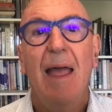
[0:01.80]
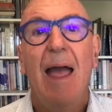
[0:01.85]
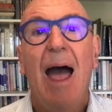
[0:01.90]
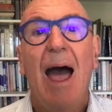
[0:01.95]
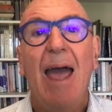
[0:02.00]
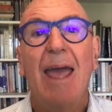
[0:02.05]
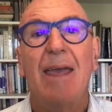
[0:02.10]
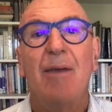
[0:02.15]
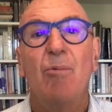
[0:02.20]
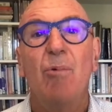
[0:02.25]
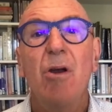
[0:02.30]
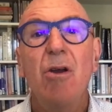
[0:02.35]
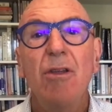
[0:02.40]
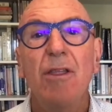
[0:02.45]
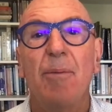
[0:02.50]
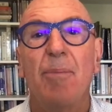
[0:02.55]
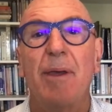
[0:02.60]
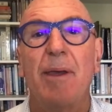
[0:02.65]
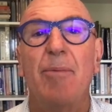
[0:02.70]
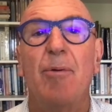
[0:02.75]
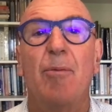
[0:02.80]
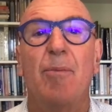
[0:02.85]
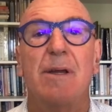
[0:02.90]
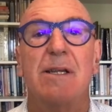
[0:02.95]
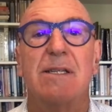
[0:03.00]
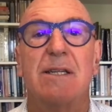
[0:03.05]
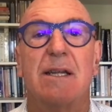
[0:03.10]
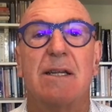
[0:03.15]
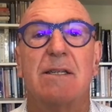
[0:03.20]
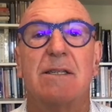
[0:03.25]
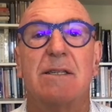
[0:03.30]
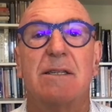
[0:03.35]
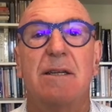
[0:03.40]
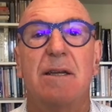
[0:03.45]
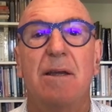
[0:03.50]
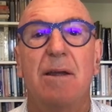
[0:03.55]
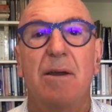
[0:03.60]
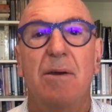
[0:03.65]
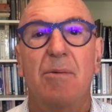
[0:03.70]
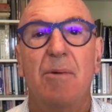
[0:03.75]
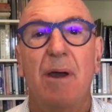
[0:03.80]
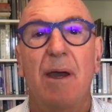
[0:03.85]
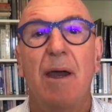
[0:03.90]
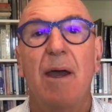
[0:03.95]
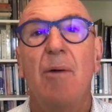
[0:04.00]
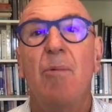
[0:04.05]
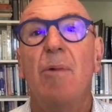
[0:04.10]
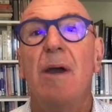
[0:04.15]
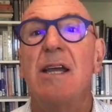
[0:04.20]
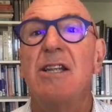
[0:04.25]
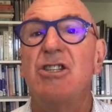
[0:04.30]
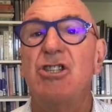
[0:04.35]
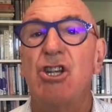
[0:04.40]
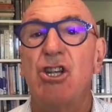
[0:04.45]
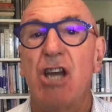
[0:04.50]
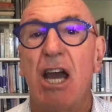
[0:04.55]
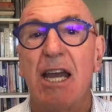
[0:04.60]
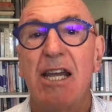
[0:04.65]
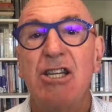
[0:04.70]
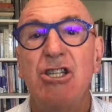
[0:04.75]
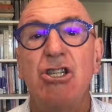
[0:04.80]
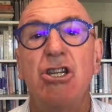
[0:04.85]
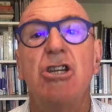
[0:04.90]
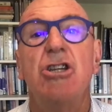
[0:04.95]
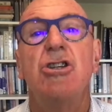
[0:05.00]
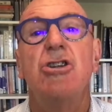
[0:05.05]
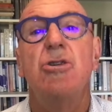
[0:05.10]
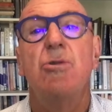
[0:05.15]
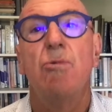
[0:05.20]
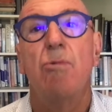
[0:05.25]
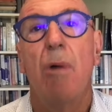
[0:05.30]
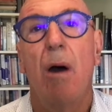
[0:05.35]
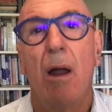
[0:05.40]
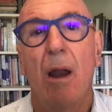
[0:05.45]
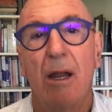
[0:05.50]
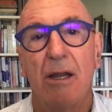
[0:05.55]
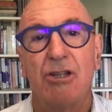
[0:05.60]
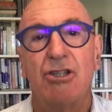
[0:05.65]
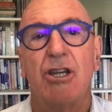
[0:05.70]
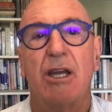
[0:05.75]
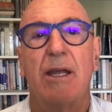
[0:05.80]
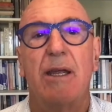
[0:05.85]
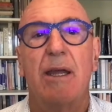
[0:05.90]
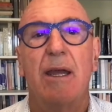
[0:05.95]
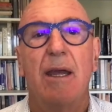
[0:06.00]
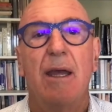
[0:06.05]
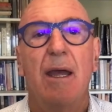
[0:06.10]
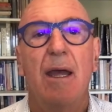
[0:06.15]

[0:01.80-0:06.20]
Hey, we're in the people business. We're changing neurology.